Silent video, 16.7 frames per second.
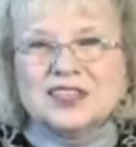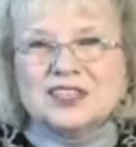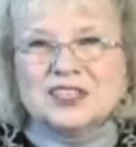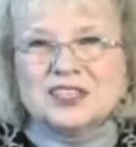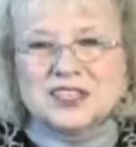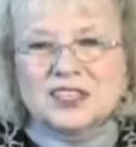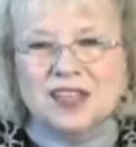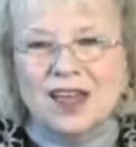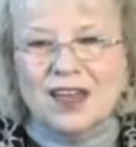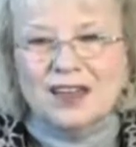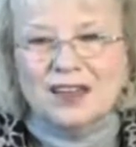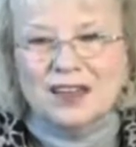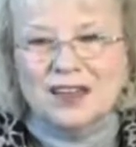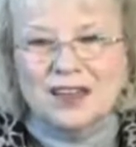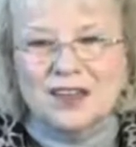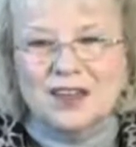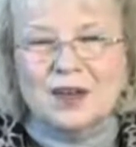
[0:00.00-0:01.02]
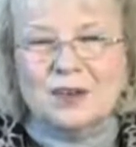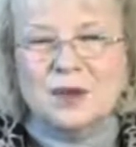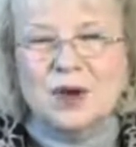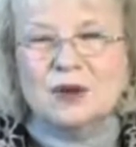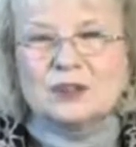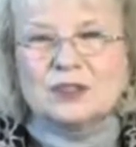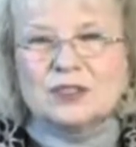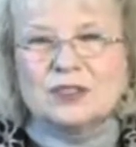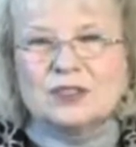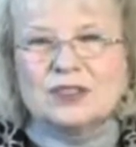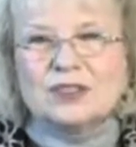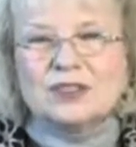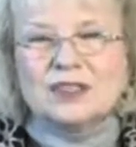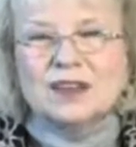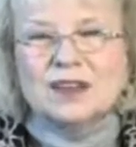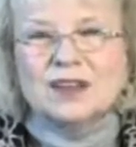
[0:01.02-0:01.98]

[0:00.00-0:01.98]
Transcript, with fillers: Just like Moses,